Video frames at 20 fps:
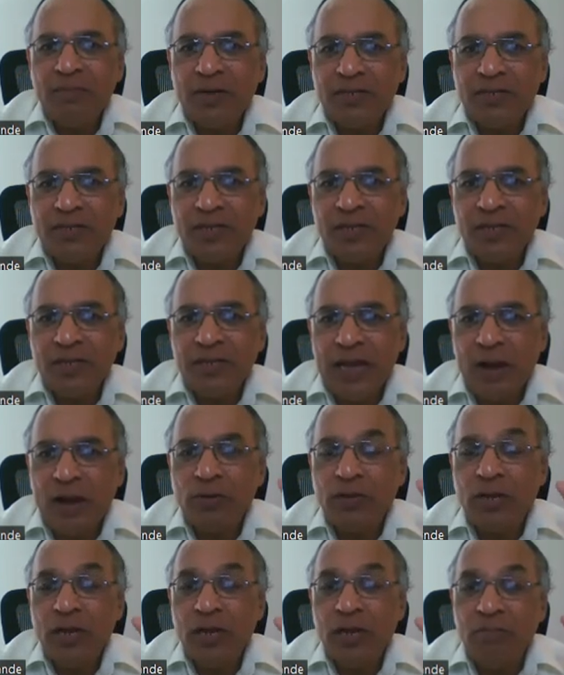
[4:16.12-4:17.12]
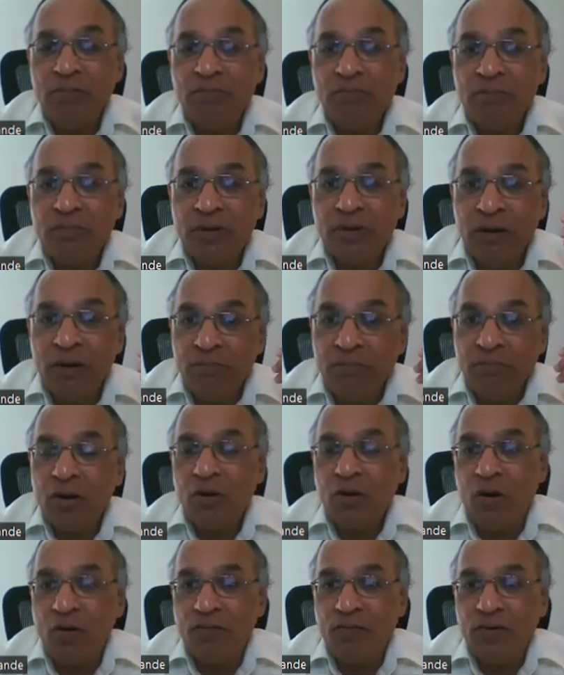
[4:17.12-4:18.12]
muscles have the number
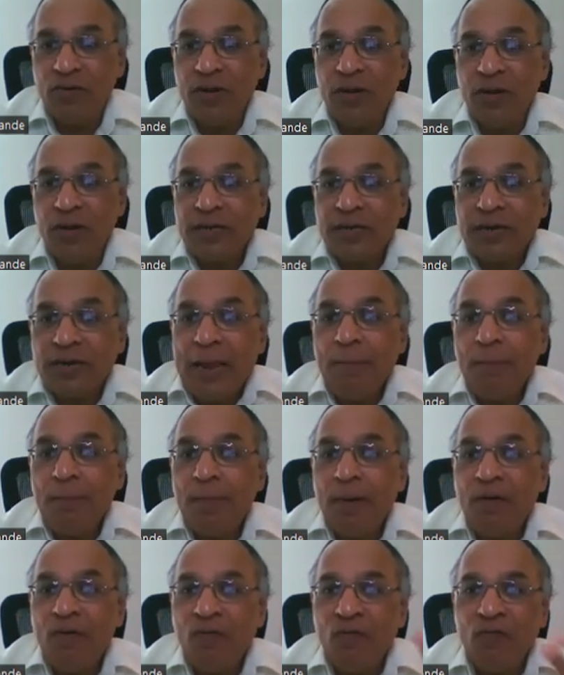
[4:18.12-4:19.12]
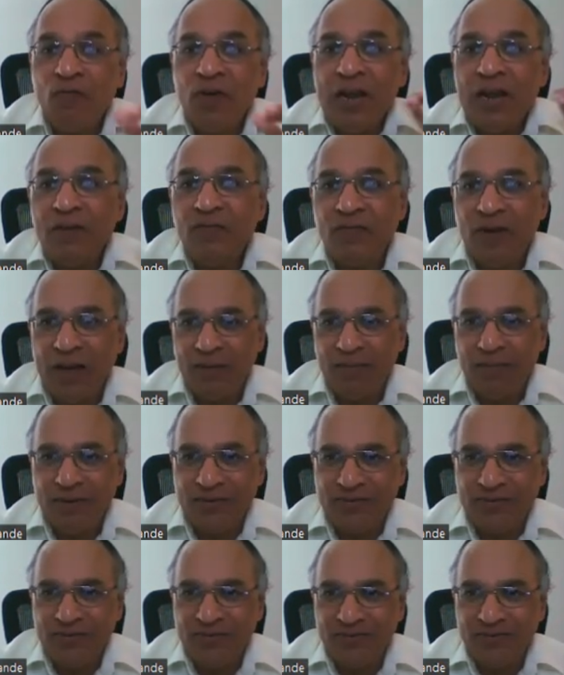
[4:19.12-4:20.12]
of type 1
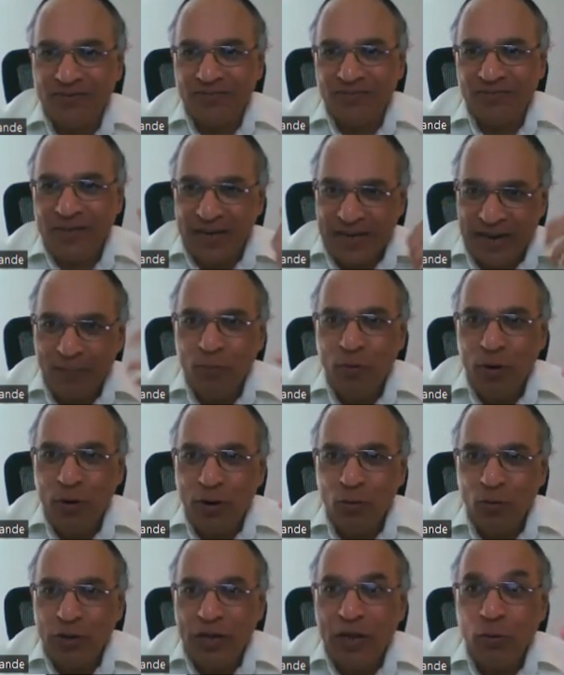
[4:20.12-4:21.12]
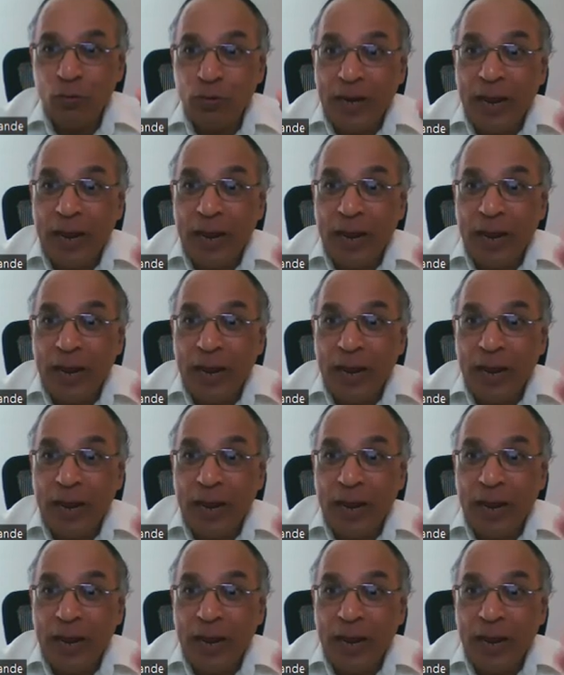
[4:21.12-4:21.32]
fibers that I'm going to tell you.